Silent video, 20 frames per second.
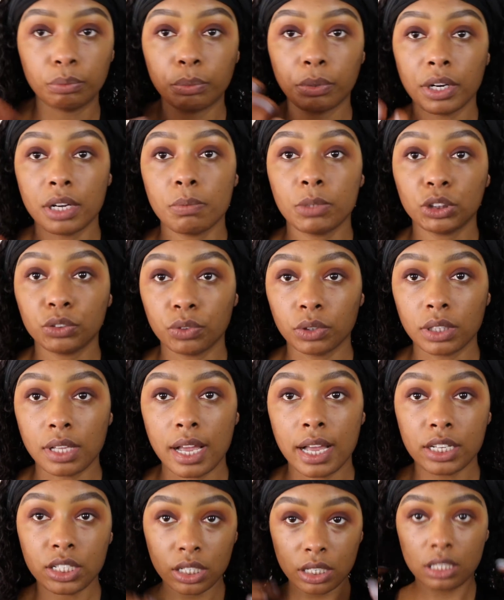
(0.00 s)
Pretty much for
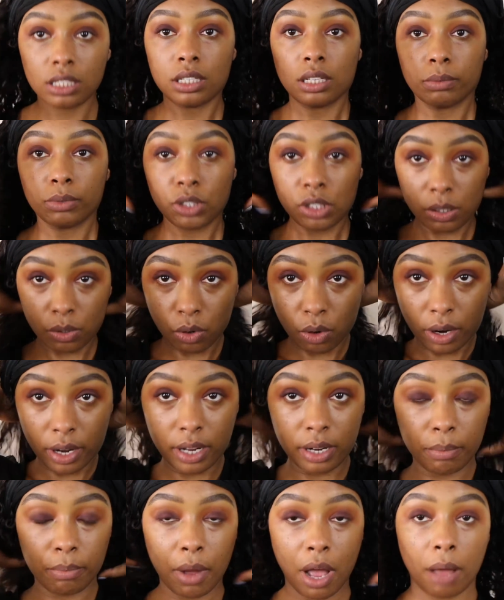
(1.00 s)
lashes, I'm just go
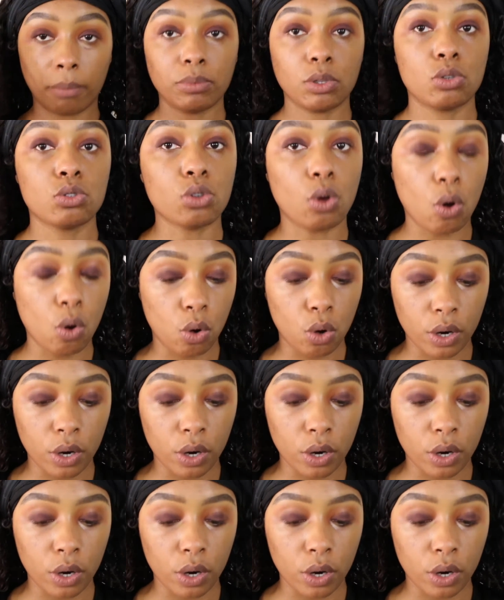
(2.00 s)
ahead and pop those on.